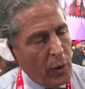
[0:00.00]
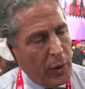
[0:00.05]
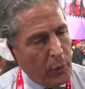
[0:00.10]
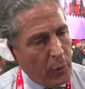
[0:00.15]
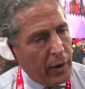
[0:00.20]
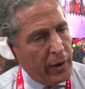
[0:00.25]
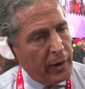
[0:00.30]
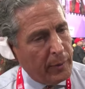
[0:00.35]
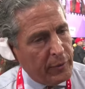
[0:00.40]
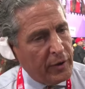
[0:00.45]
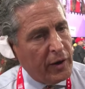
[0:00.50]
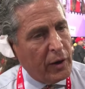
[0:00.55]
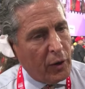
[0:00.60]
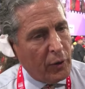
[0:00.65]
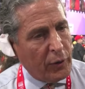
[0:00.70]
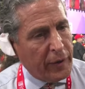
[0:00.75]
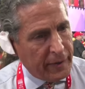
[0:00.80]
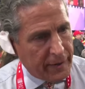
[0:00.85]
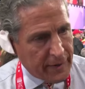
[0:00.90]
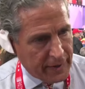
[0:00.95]
we want him to
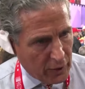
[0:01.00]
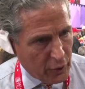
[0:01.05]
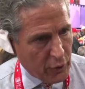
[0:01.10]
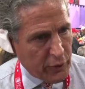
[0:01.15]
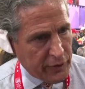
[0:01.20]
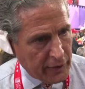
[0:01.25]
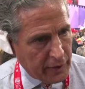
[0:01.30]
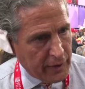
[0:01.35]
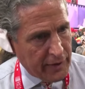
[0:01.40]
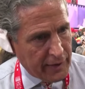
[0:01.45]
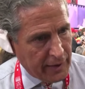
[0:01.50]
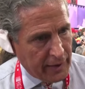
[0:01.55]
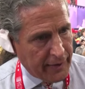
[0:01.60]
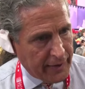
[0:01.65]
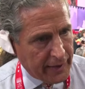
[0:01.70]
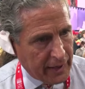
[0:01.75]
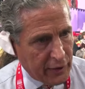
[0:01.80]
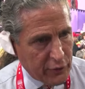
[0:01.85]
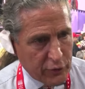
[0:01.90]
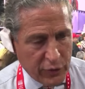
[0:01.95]
know that the Arizona
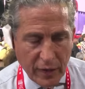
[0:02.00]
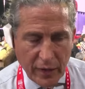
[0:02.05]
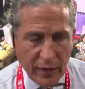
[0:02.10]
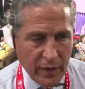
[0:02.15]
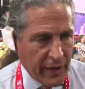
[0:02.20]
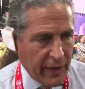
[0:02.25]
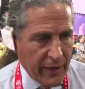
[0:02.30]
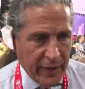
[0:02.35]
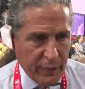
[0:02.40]
delegation